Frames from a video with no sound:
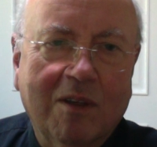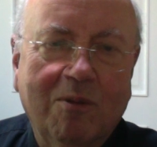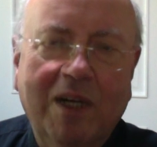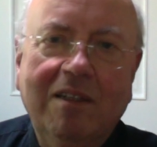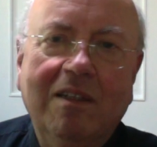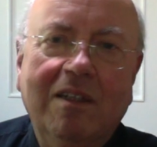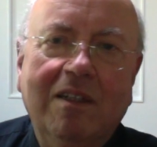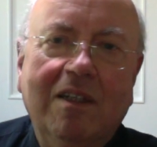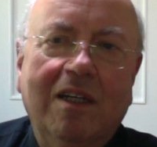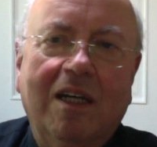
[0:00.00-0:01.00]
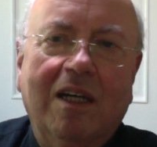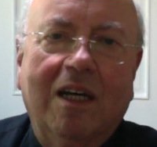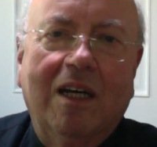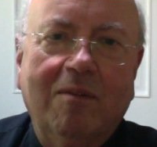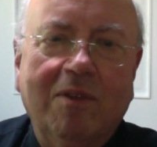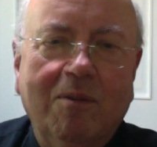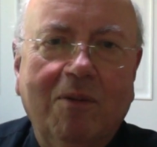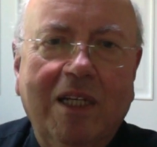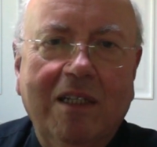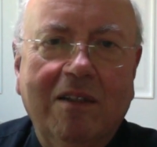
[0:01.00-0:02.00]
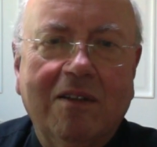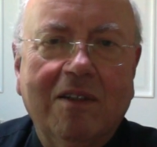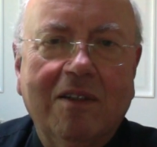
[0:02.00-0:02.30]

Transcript: When we